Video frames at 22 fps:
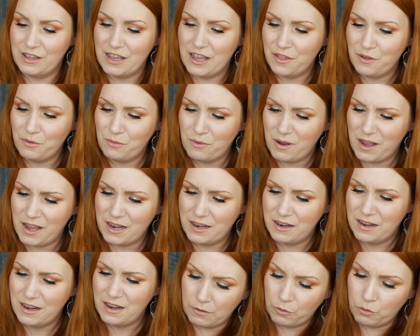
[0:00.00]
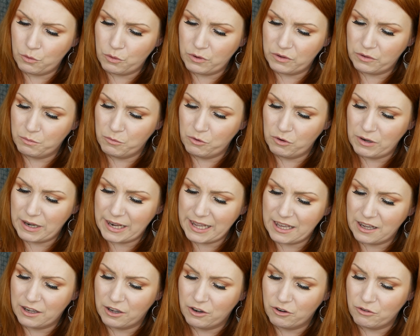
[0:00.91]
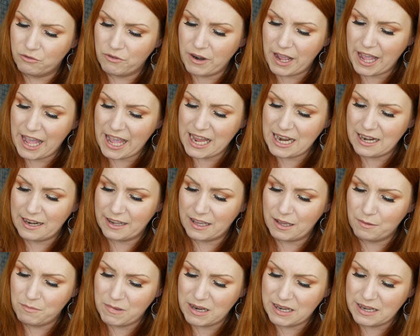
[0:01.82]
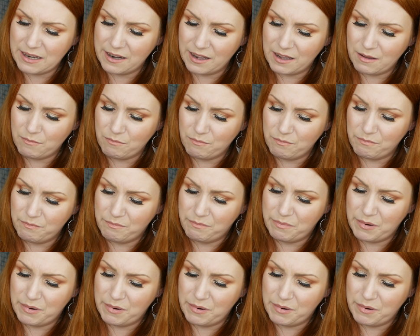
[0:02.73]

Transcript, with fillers: on the other one, oh, it's more like a grey, like a midnight